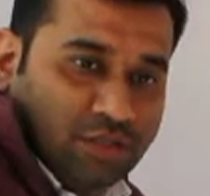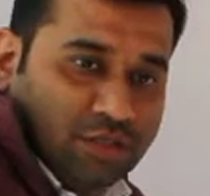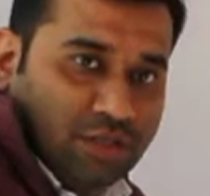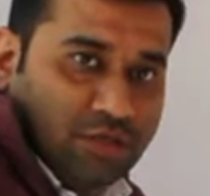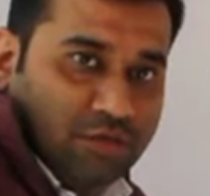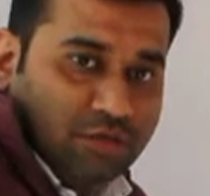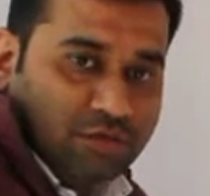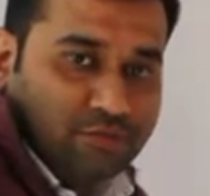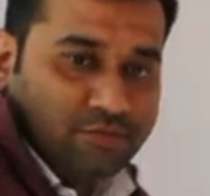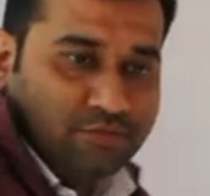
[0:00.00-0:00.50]

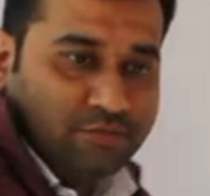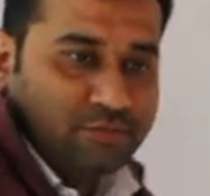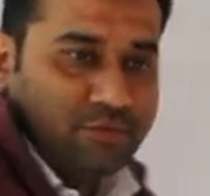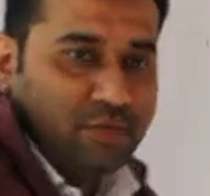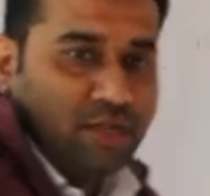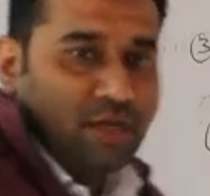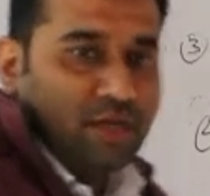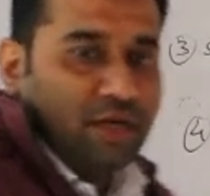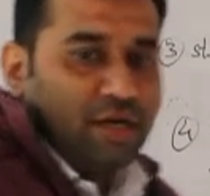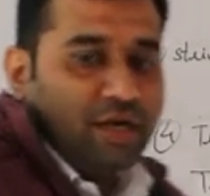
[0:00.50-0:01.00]
0.
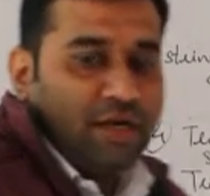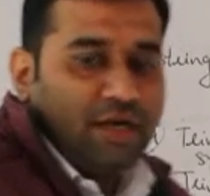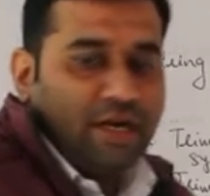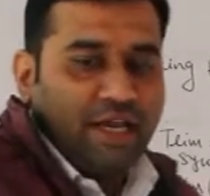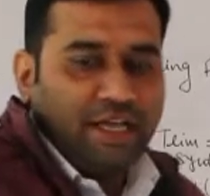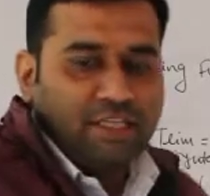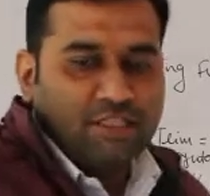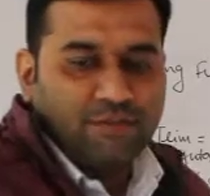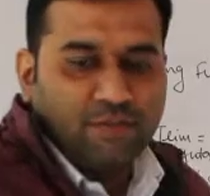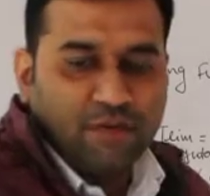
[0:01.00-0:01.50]

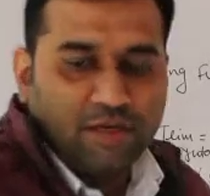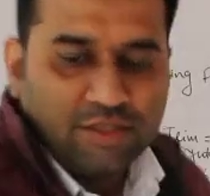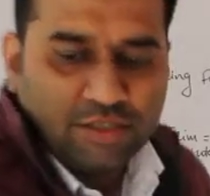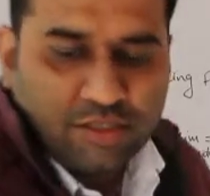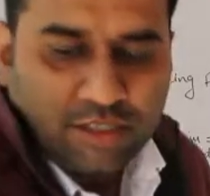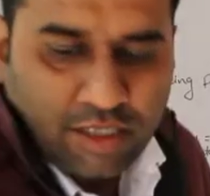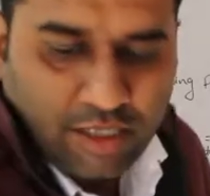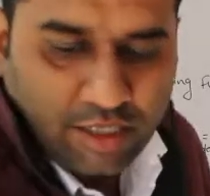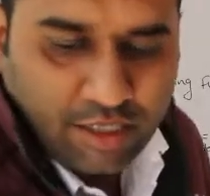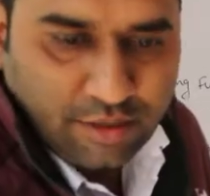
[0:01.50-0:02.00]
Next
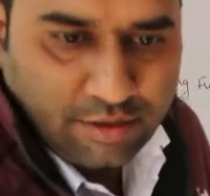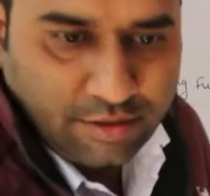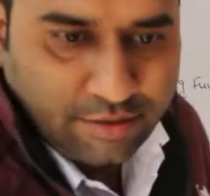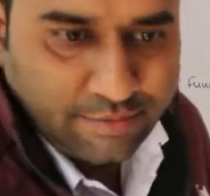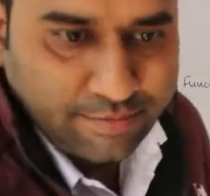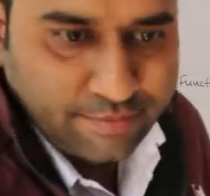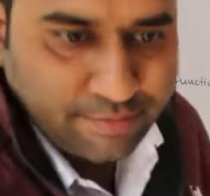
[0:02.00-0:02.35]
function is